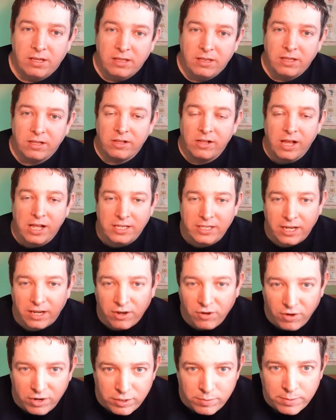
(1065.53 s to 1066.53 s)
The classic
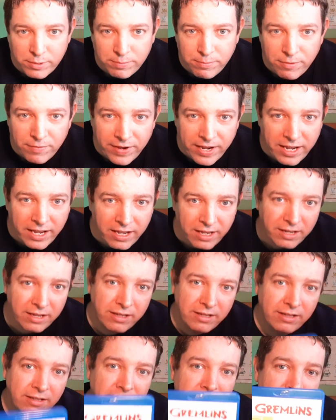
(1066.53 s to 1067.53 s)
Christmas movie.
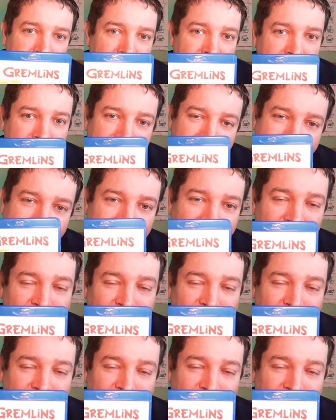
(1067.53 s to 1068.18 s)
I